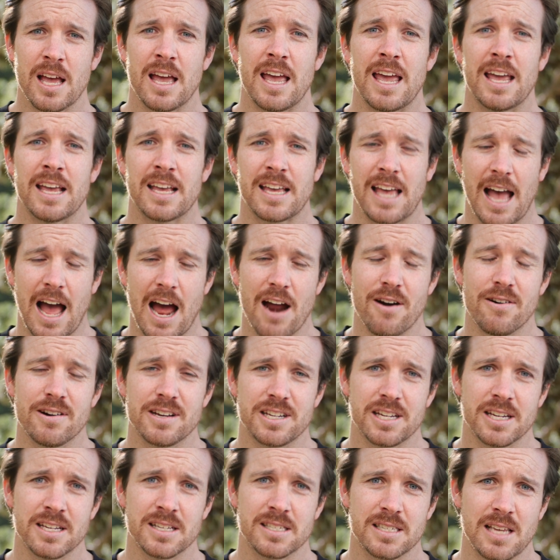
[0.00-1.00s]

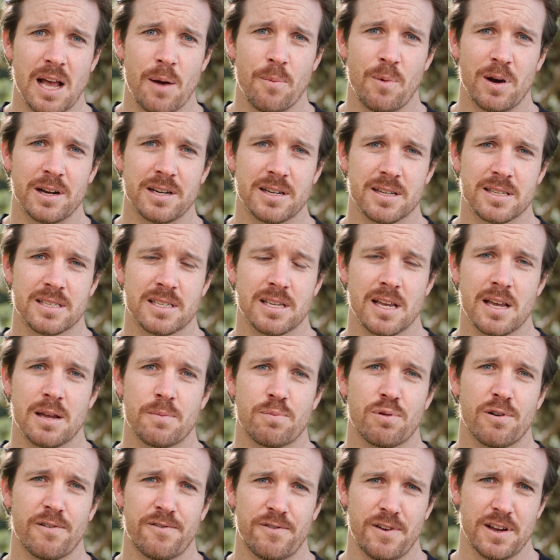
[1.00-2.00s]
encouraging someone to seek
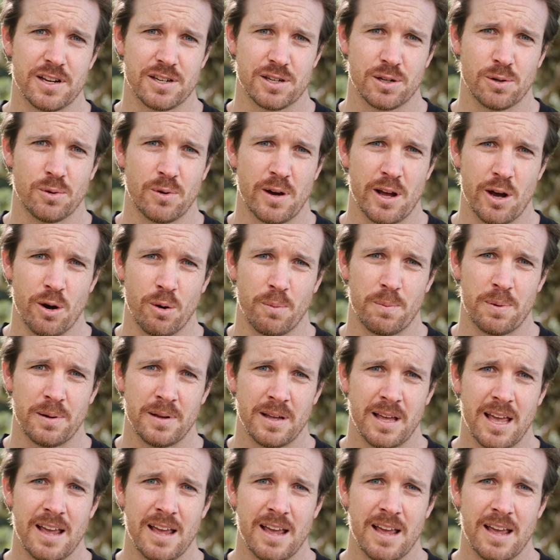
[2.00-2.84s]
professional help.